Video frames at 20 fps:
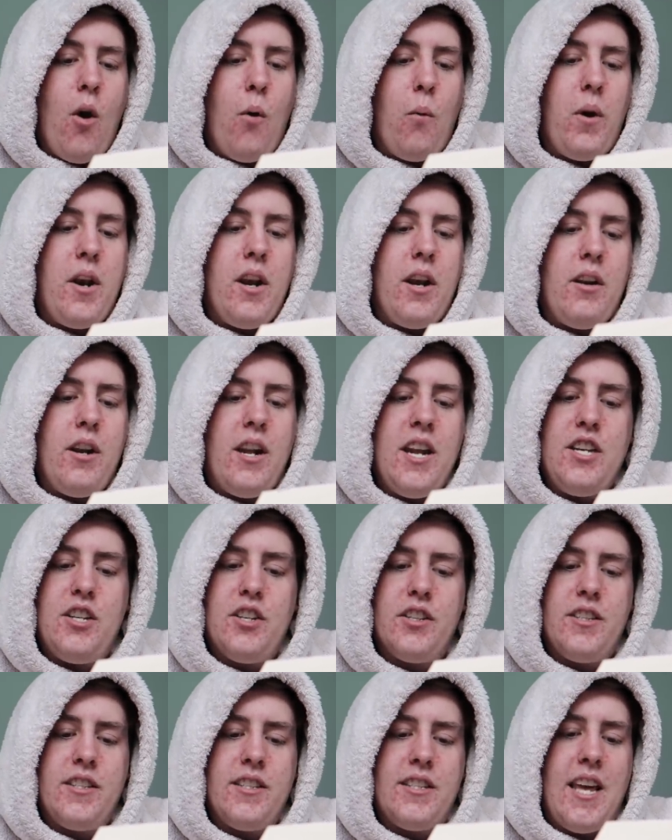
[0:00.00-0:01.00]
When he
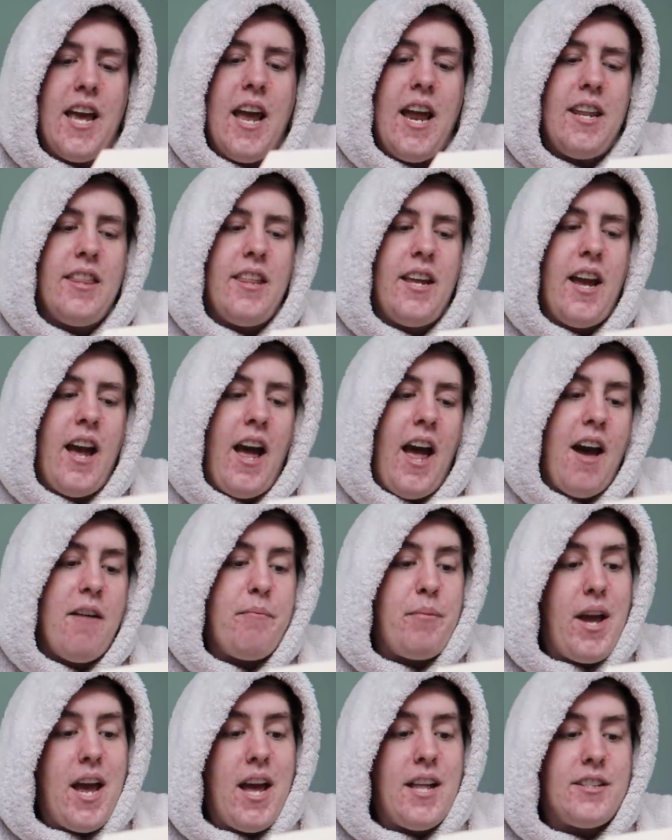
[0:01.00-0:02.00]
doesn't say anything, I
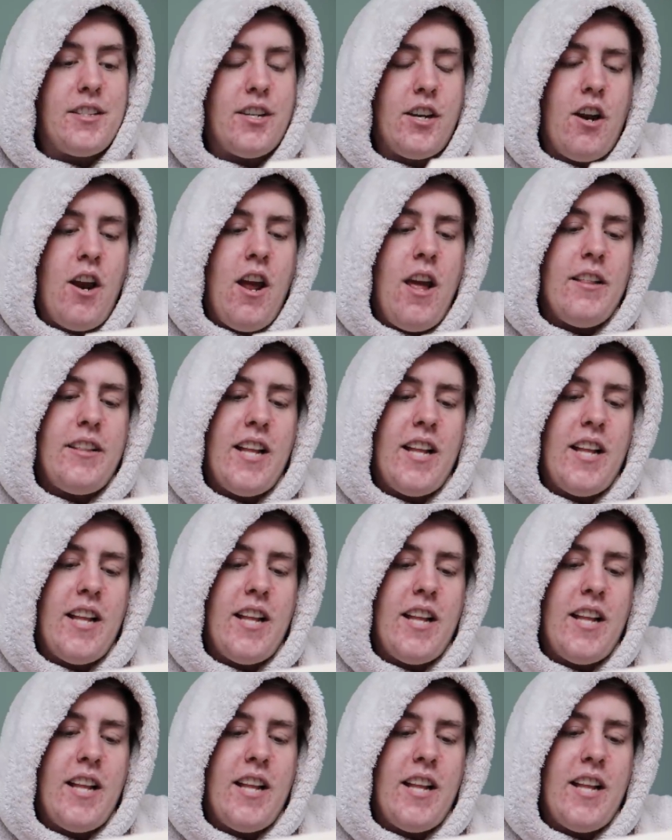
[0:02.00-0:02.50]
have my answer.